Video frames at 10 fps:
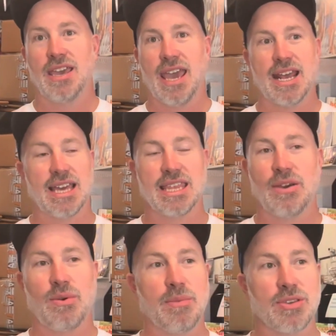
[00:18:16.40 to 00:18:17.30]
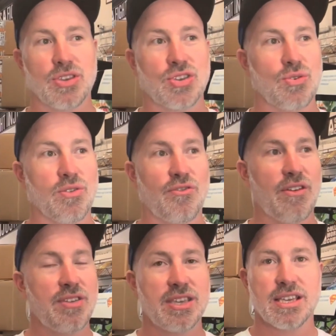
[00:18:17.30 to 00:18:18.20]
And I think we must have sold
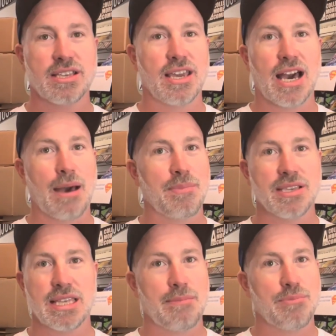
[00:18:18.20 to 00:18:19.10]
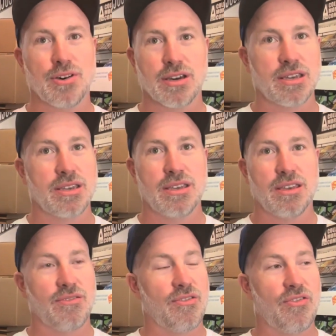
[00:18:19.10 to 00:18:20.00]
50, 60 copies of that book wow.
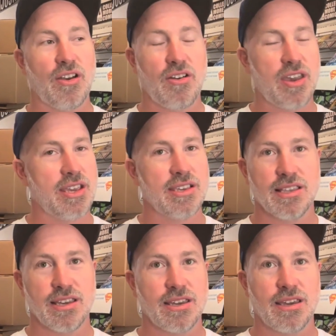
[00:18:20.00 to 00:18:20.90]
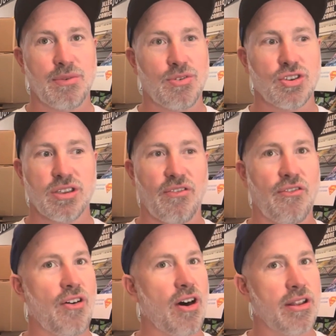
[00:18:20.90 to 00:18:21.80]
very easily. I mean, it was just a
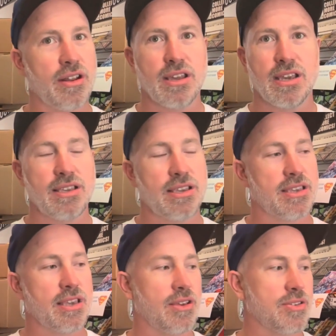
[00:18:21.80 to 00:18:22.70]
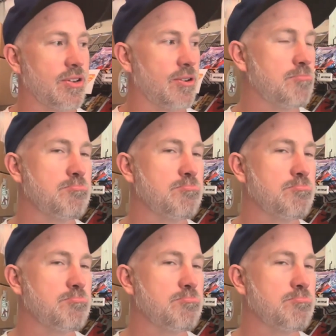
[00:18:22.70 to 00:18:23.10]
fun, easy sell. So